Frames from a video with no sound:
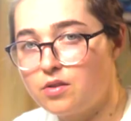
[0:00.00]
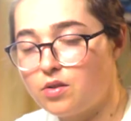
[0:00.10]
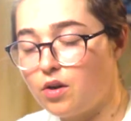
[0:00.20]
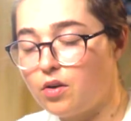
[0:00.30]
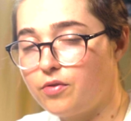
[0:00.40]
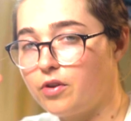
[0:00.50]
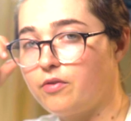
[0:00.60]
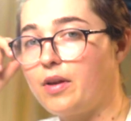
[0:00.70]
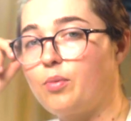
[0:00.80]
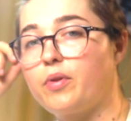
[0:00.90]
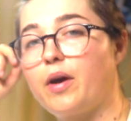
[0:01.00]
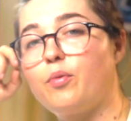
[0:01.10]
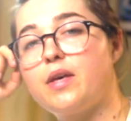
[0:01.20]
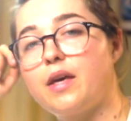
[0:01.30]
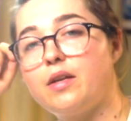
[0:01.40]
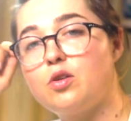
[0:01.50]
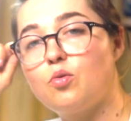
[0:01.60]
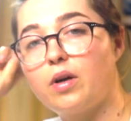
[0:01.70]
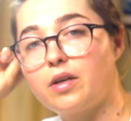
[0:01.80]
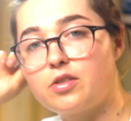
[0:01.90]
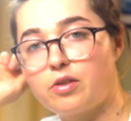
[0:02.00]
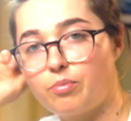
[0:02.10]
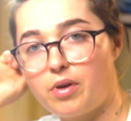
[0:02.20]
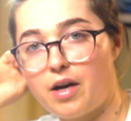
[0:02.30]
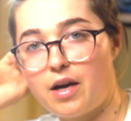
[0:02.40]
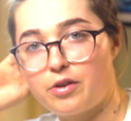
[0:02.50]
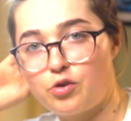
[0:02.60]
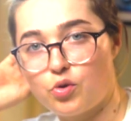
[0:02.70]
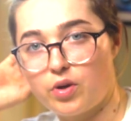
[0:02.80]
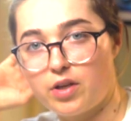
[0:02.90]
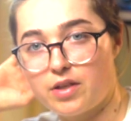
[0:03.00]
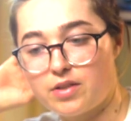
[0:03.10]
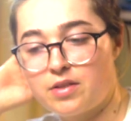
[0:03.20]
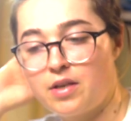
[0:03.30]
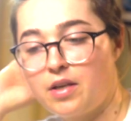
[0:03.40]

So if you're available that weekend, you want to jump on and join us.